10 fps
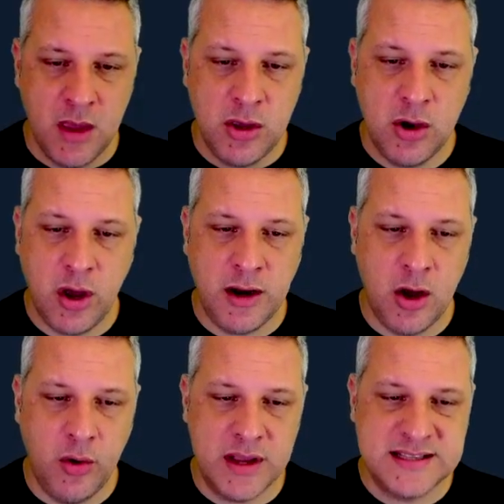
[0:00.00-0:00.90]
you're gonna
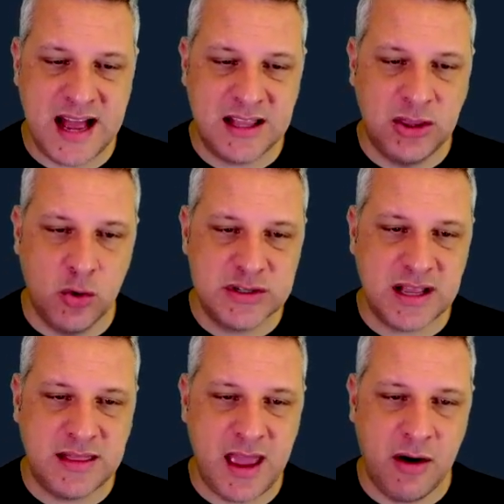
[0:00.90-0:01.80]
notice that those
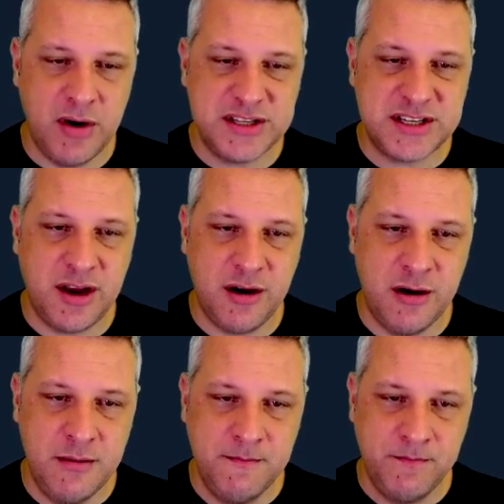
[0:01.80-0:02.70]
categories
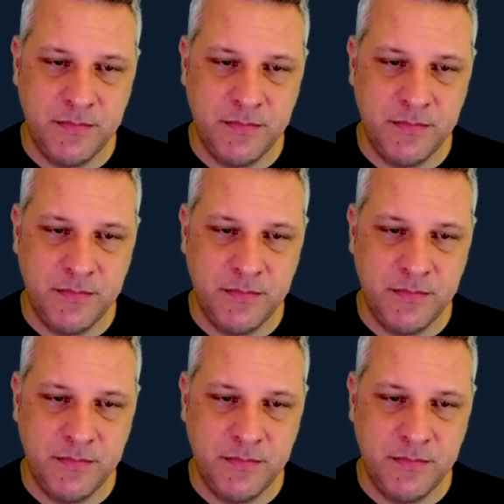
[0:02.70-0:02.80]
here,